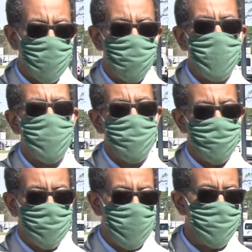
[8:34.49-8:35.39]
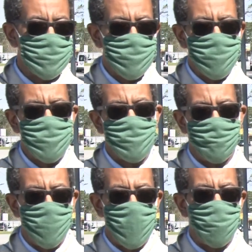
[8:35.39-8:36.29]
we're hearing citizens
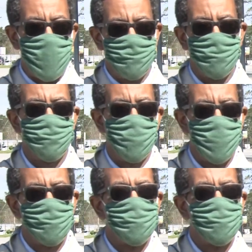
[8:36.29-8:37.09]
are very grateful for it.